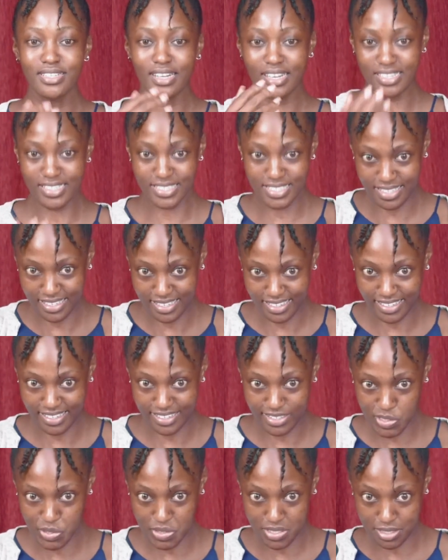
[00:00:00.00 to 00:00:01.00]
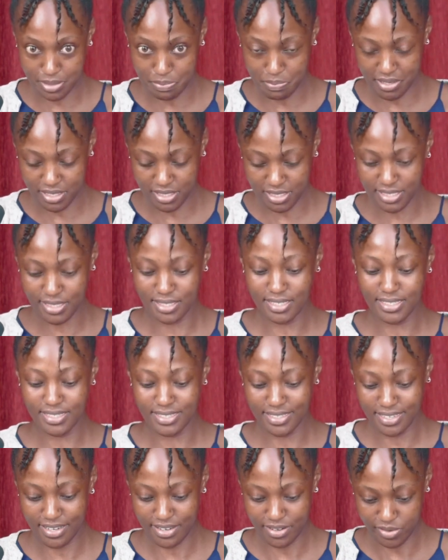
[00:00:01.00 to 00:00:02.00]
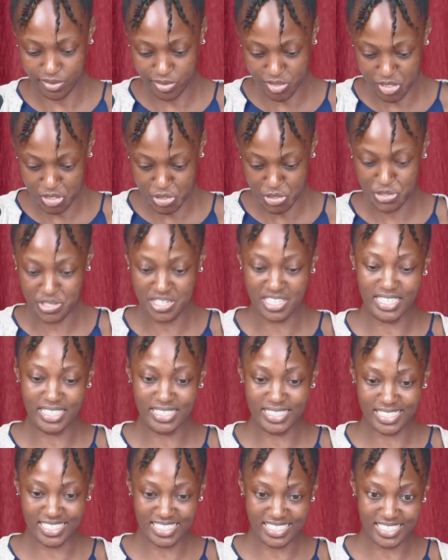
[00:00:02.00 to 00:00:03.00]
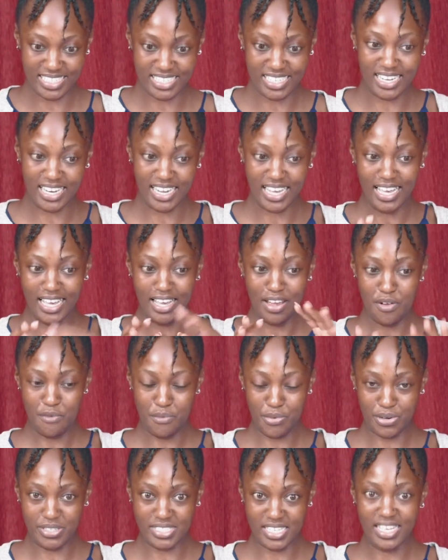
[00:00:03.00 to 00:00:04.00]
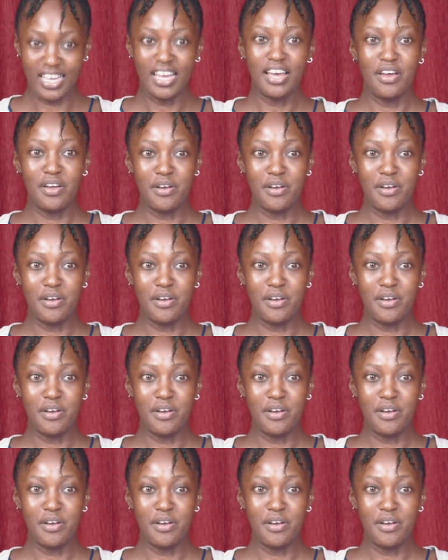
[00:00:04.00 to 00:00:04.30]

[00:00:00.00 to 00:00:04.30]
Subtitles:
Listen again to this person, a whole story, process.